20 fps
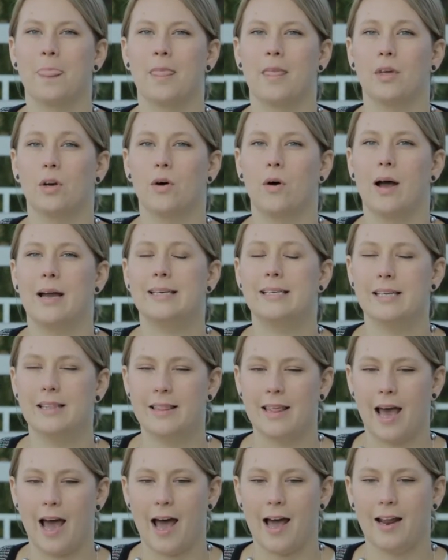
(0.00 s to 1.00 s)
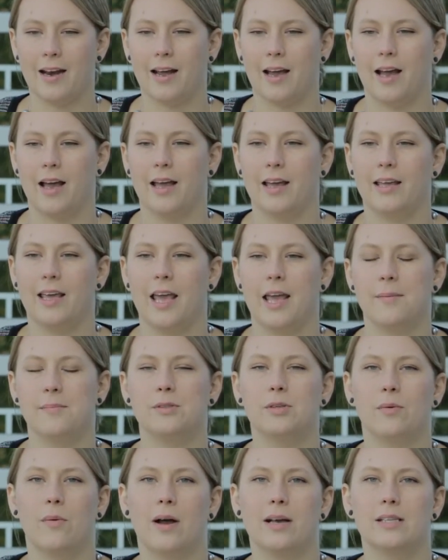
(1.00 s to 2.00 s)
So I did that. I came
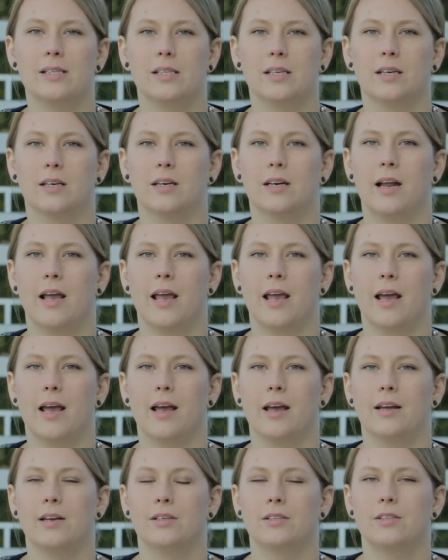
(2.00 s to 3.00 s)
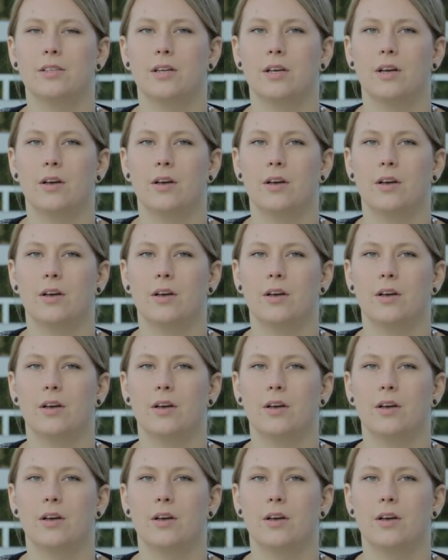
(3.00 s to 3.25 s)
to Western and